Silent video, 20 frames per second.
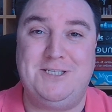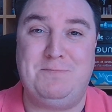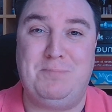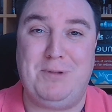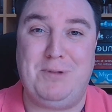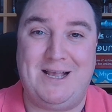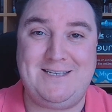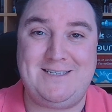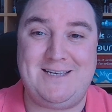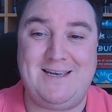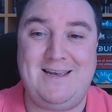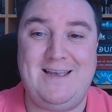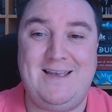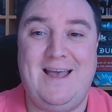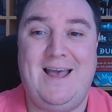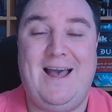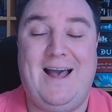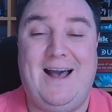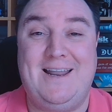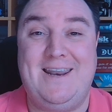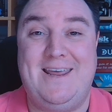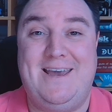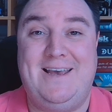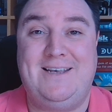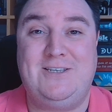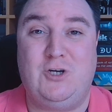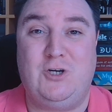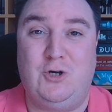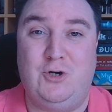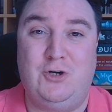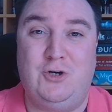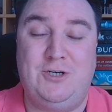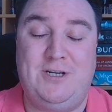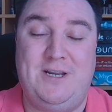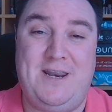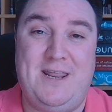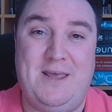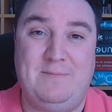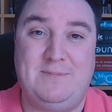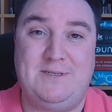Blessing, and it is
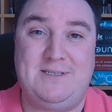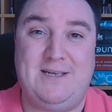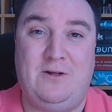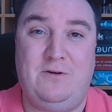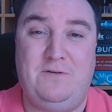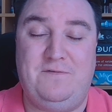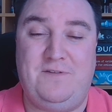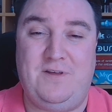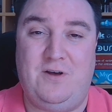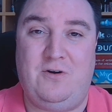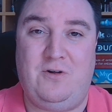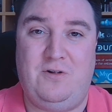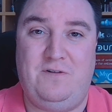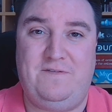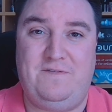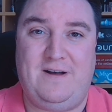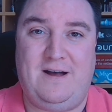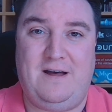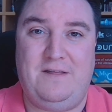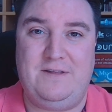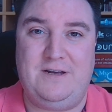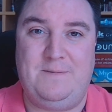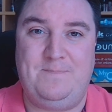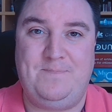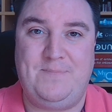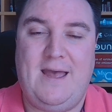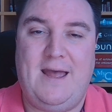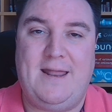Odin himself, the Allfather.